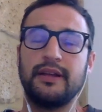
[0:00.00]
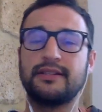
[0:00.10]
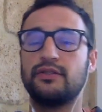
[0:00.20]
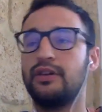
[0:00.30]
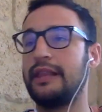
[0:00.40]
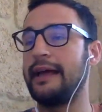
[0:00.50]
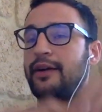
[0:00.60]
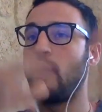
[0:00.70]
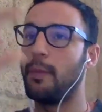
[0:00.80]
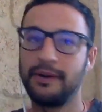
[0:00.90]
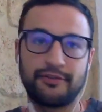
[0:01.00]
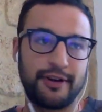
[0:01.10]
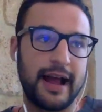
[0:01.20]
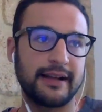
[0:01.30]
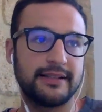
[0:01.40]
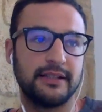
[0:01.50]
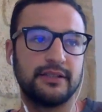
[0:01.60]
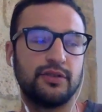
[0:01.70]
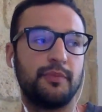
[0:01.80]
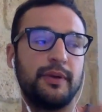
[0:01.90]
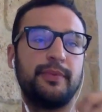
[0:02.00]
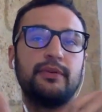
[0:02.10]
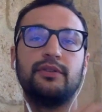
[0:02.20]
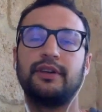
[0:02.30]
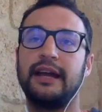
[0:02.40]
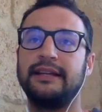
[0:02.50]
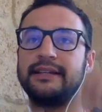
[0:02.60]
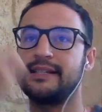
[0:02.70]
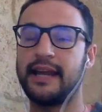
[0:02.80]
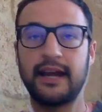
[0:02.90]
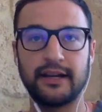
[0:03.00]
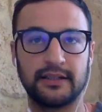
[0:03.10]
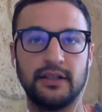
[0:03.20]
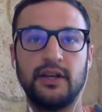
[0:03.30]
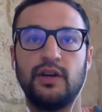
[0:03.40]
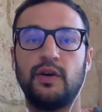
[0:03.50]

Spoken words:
it's not overreacting, so people don't get scared